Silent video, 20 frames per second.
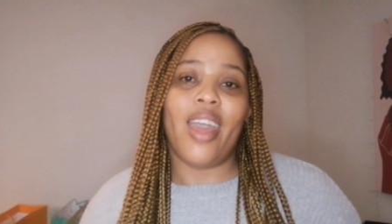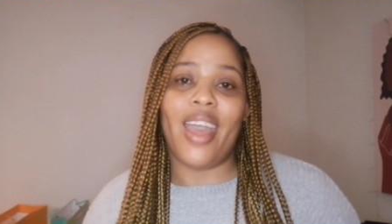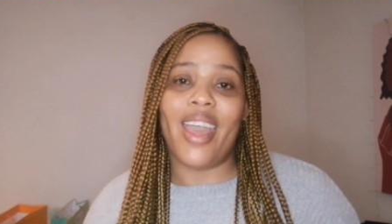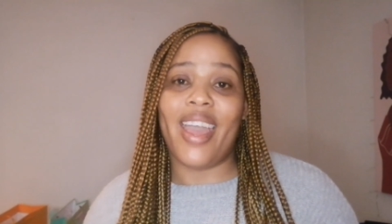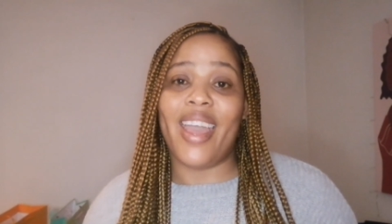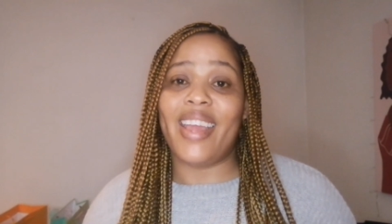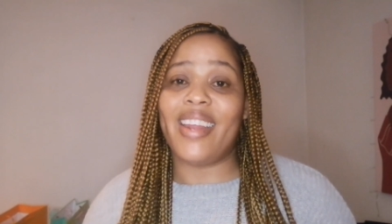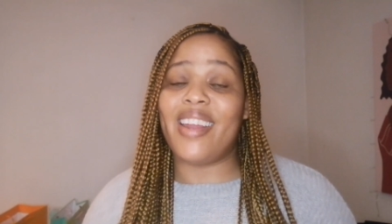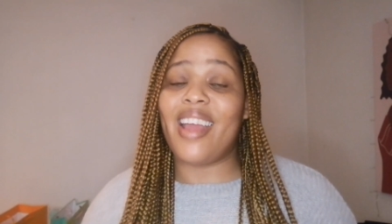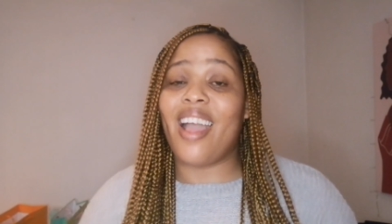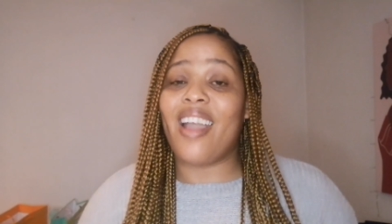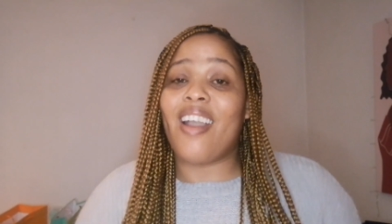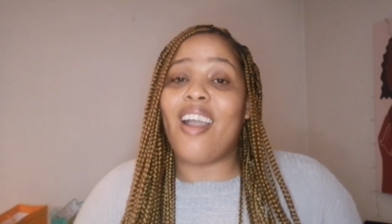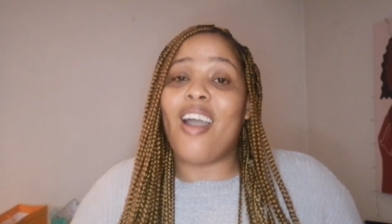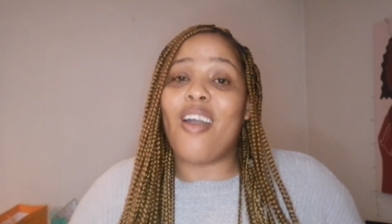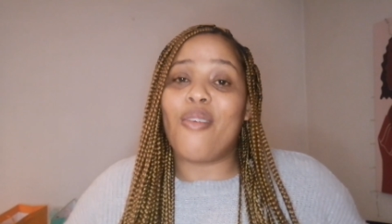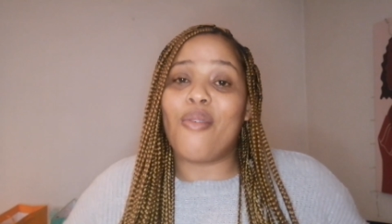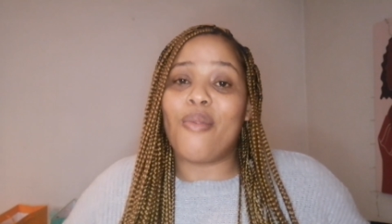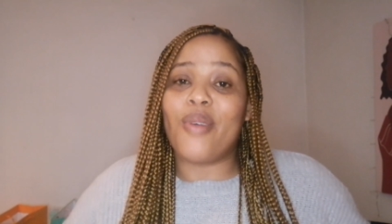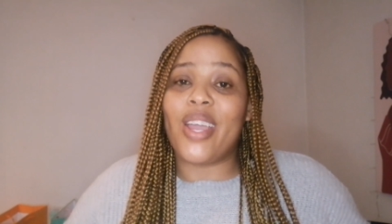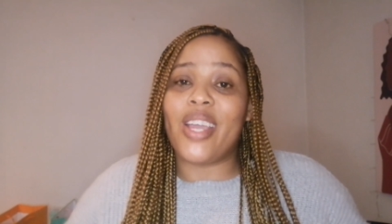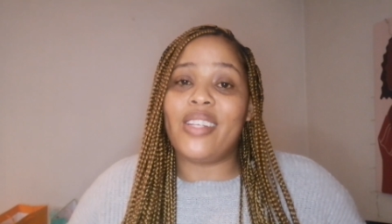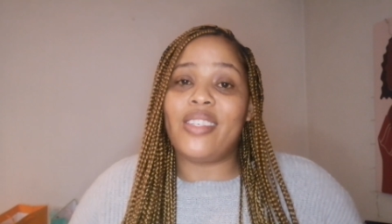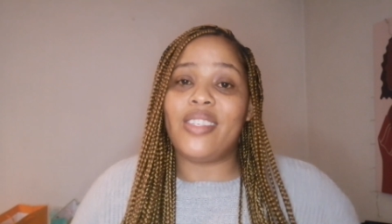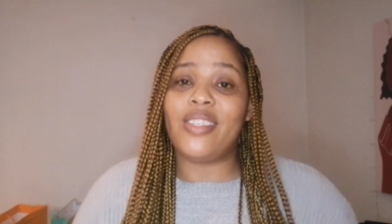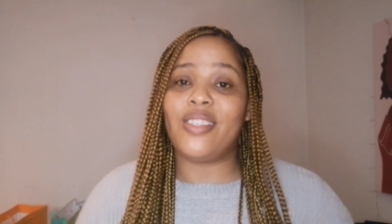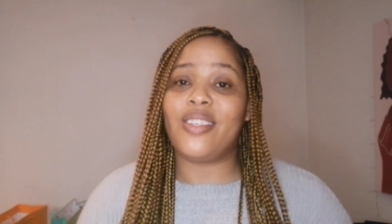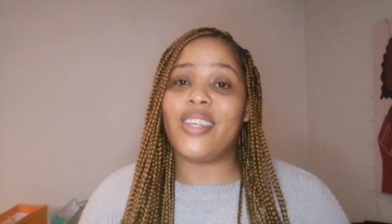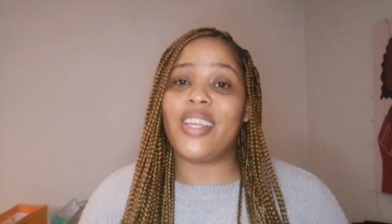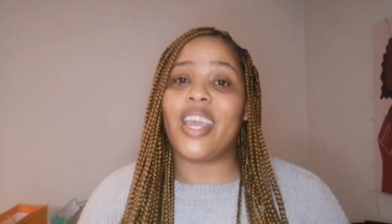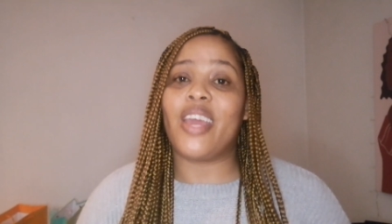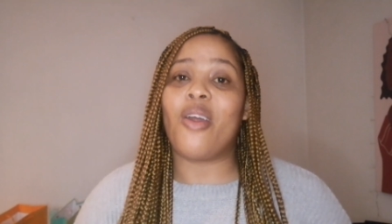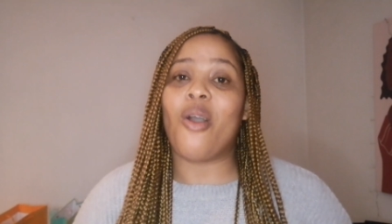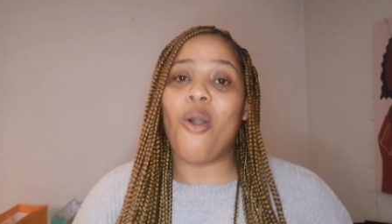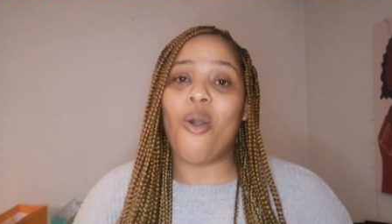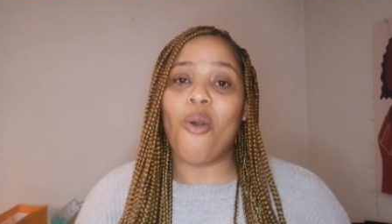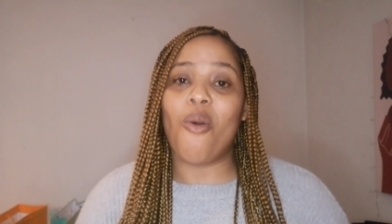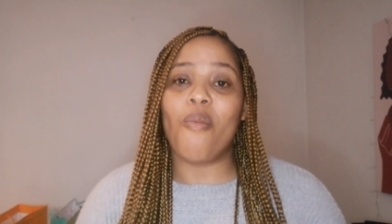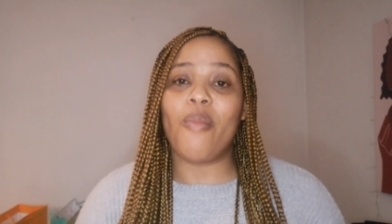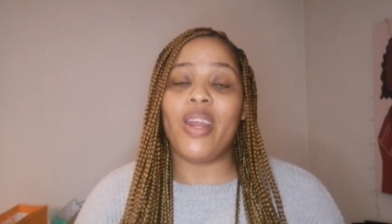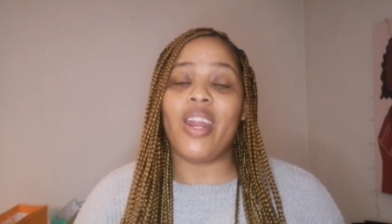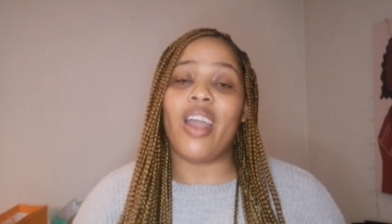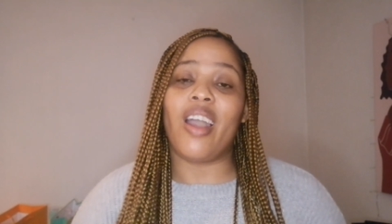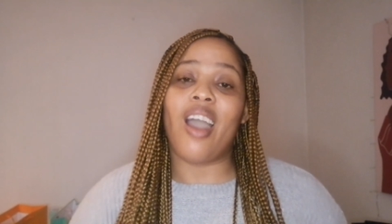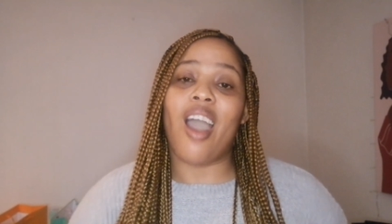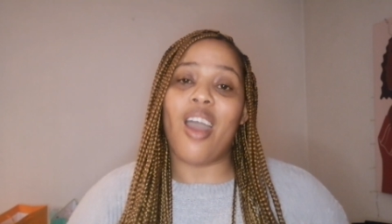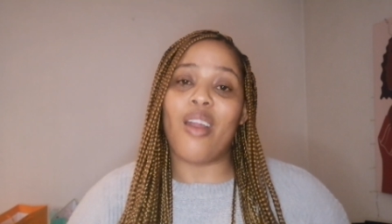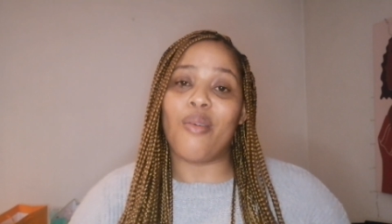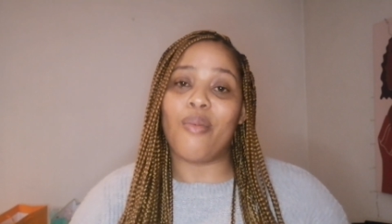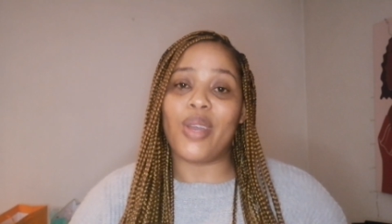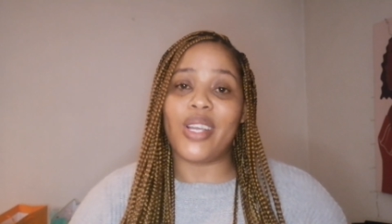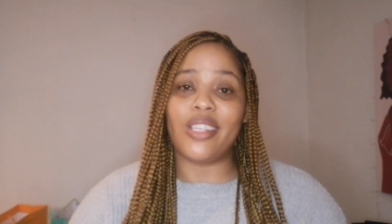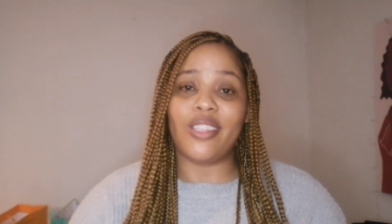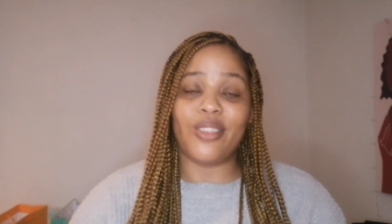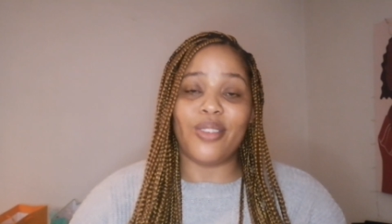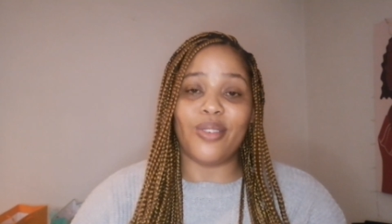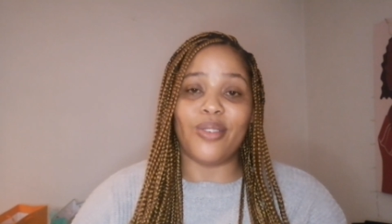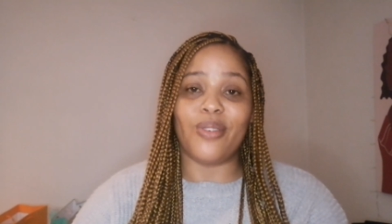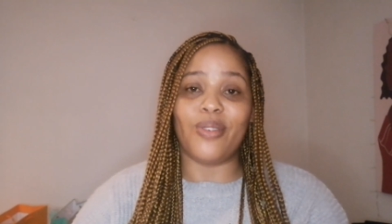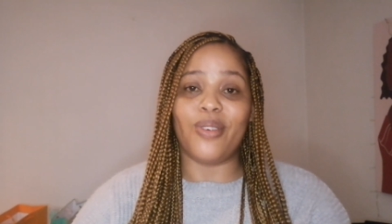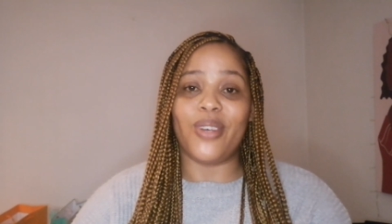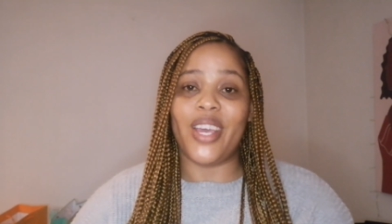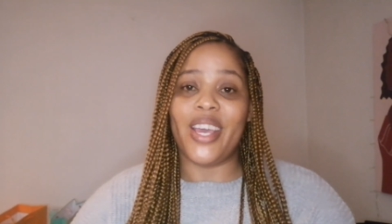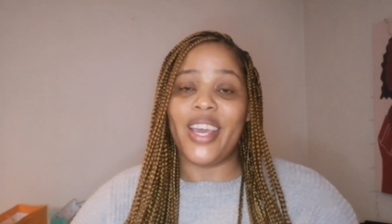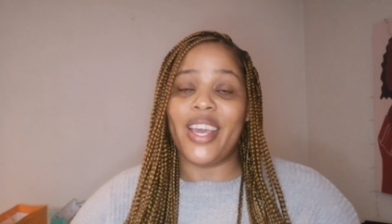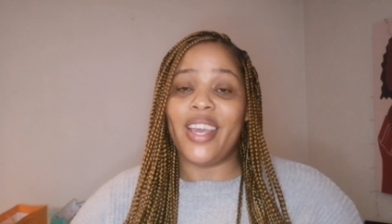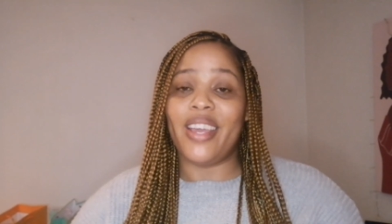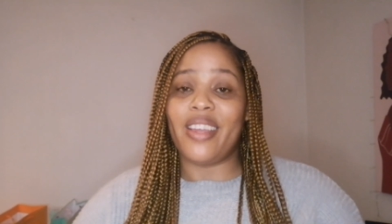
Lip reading: and I can't wait to get home, and I can't wait to